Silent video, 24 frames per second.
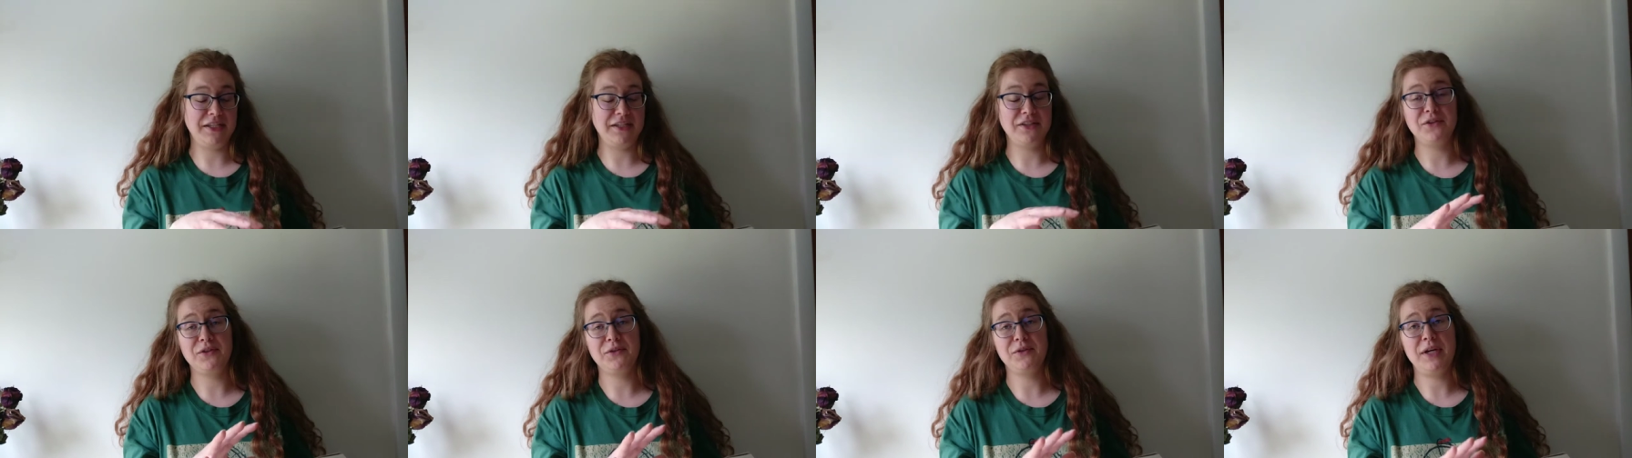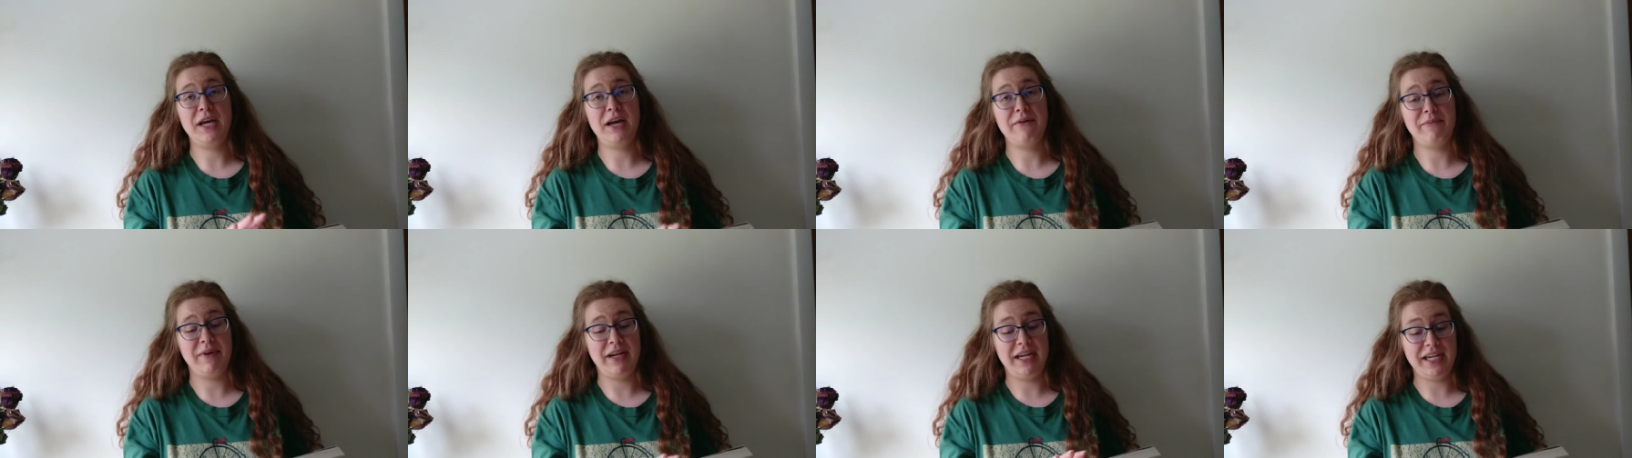to
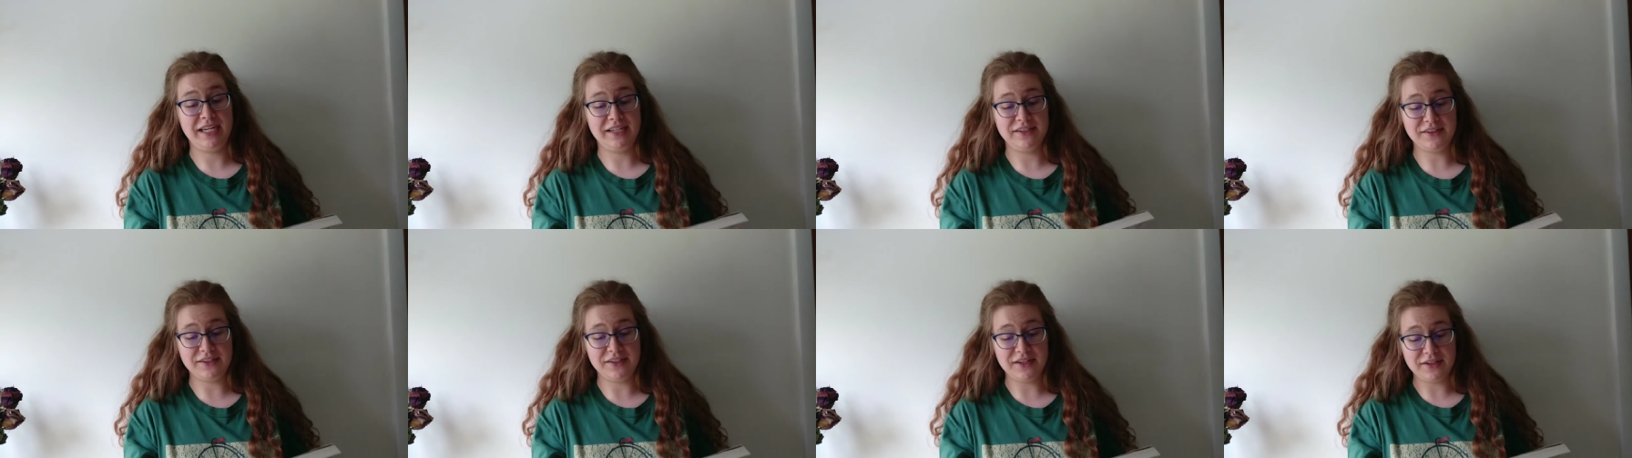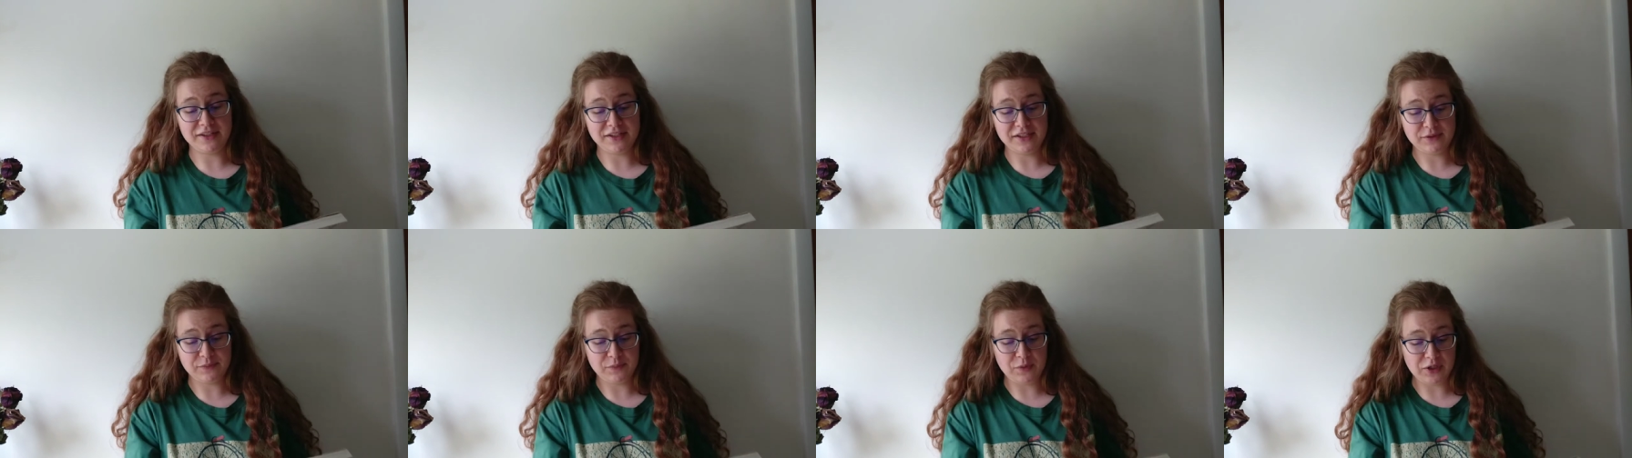have my hands on
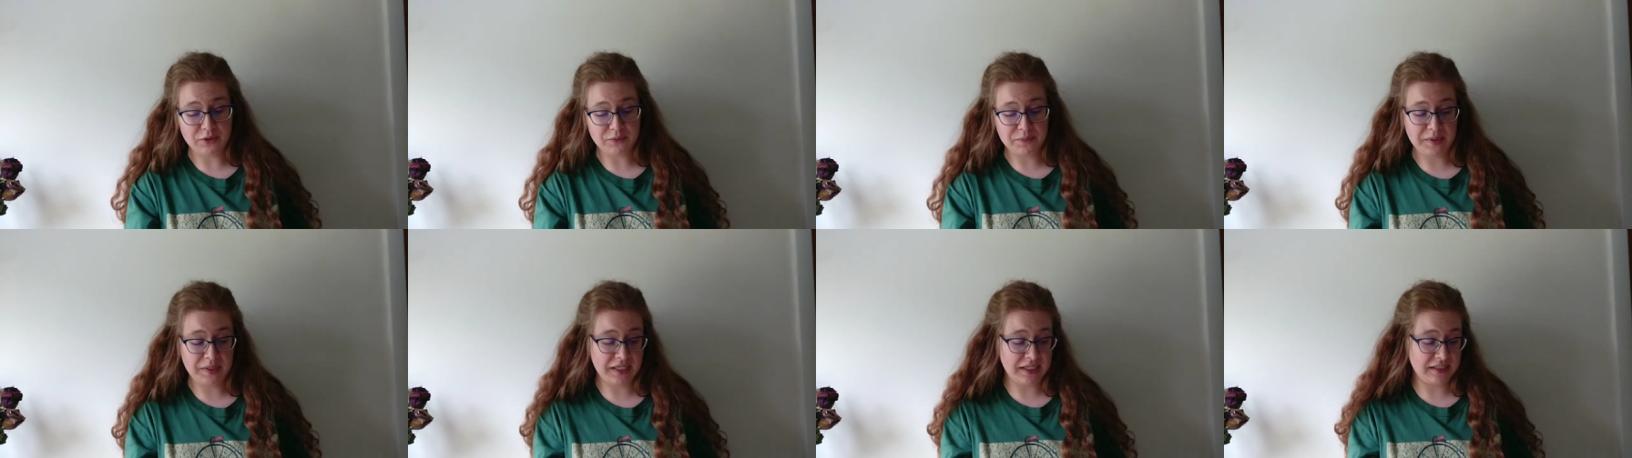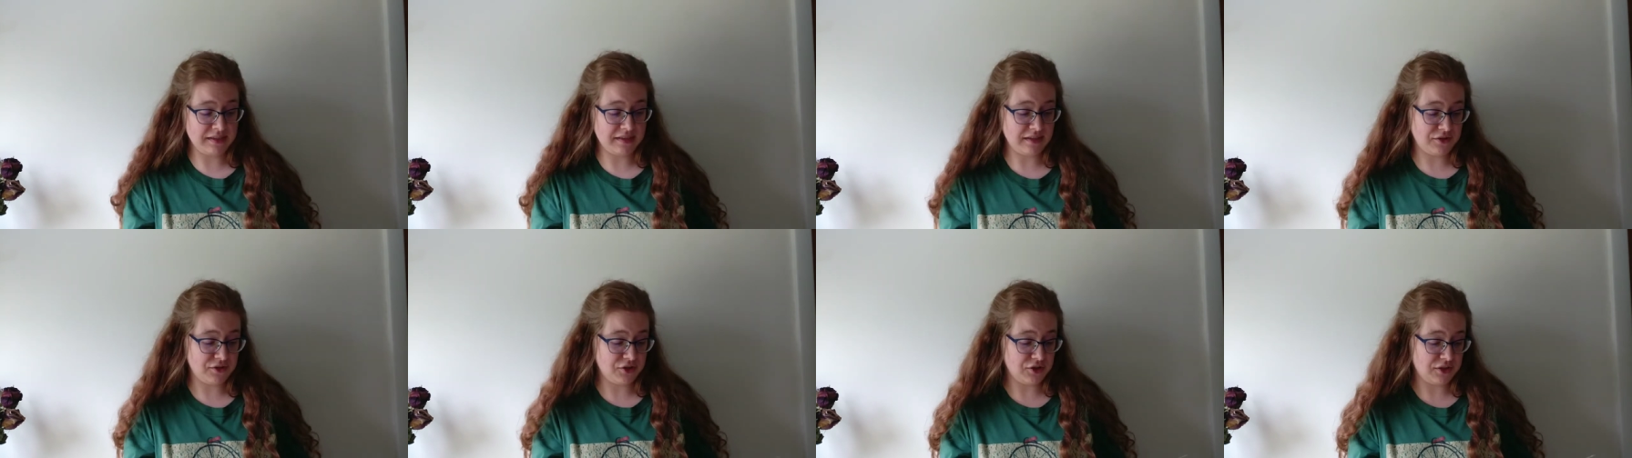this book
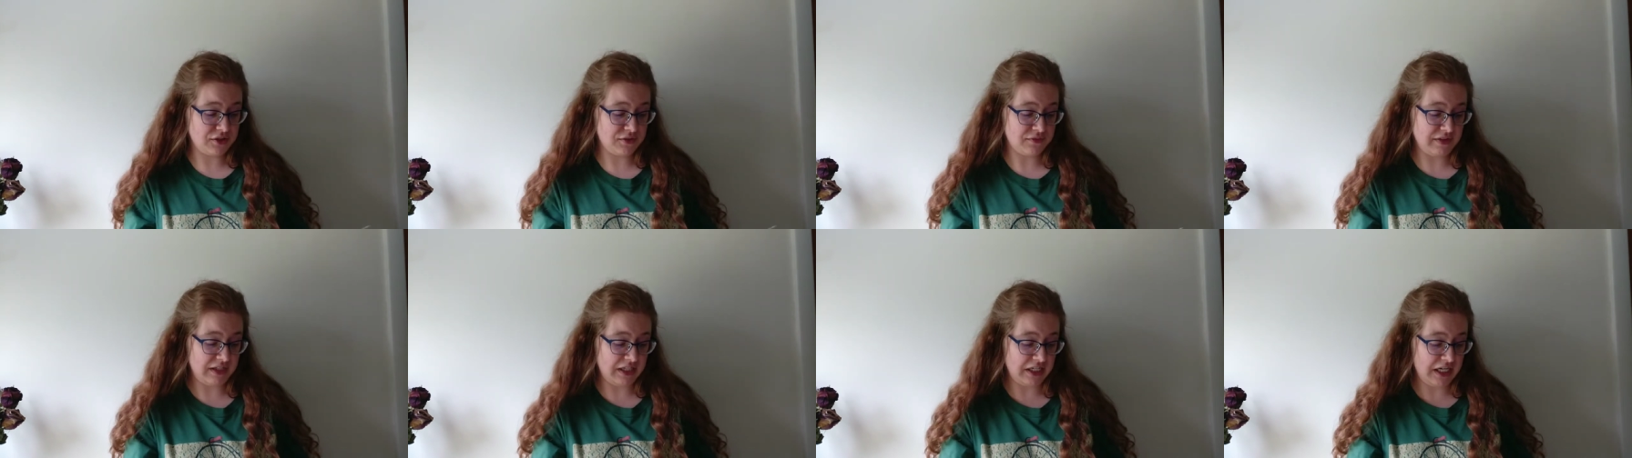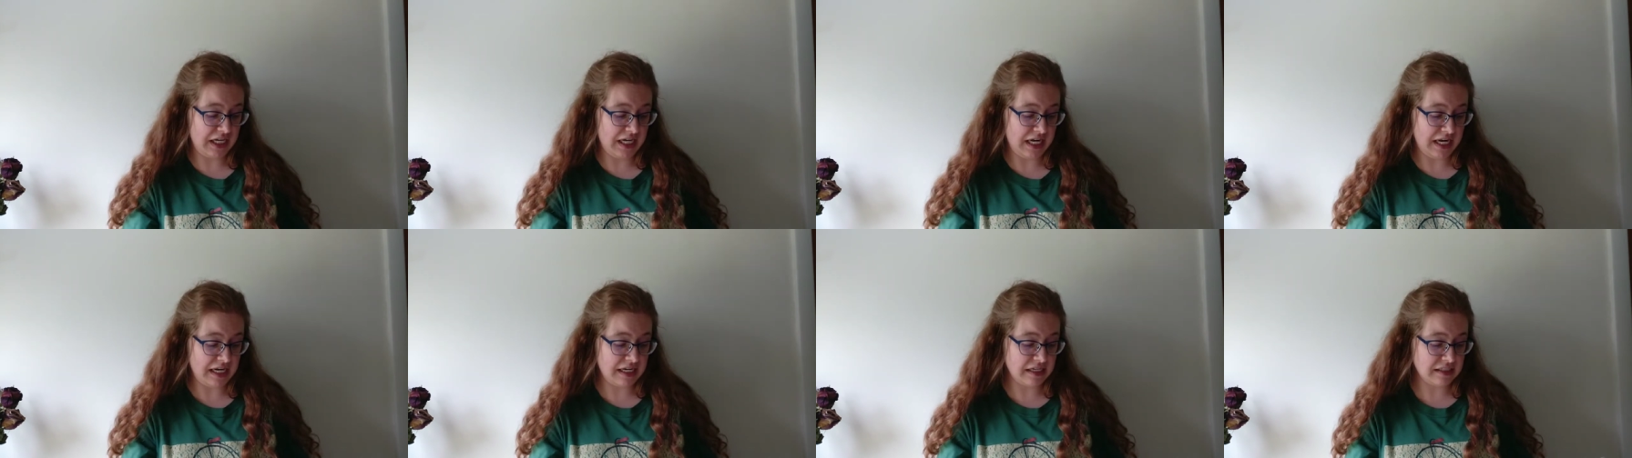because it's just
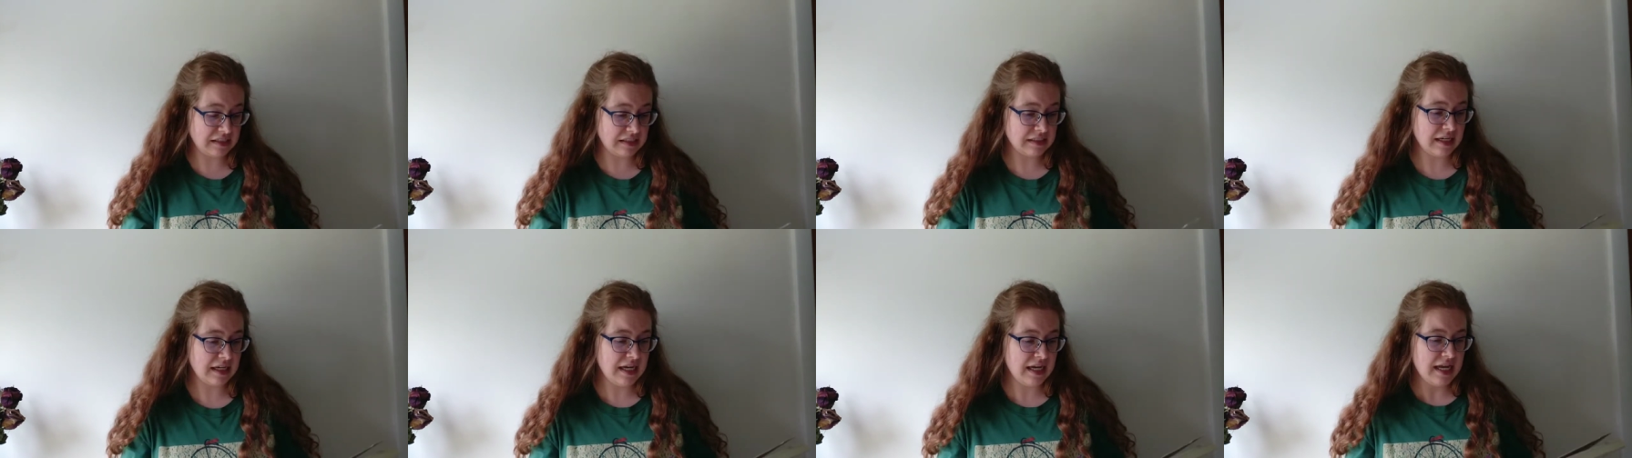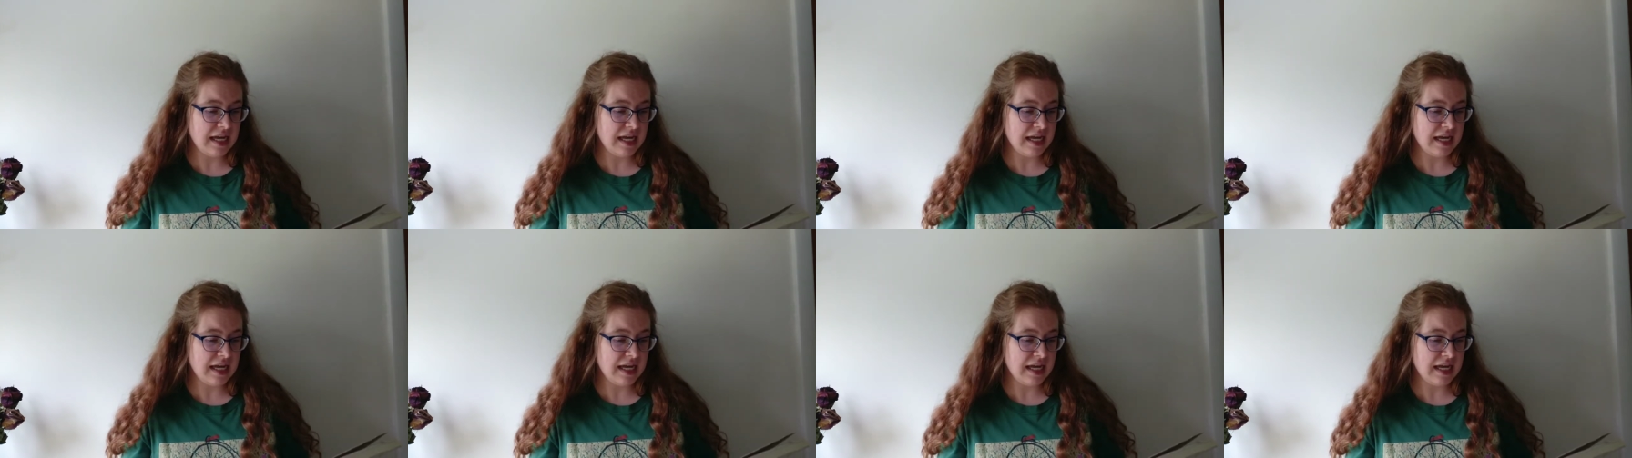very nice.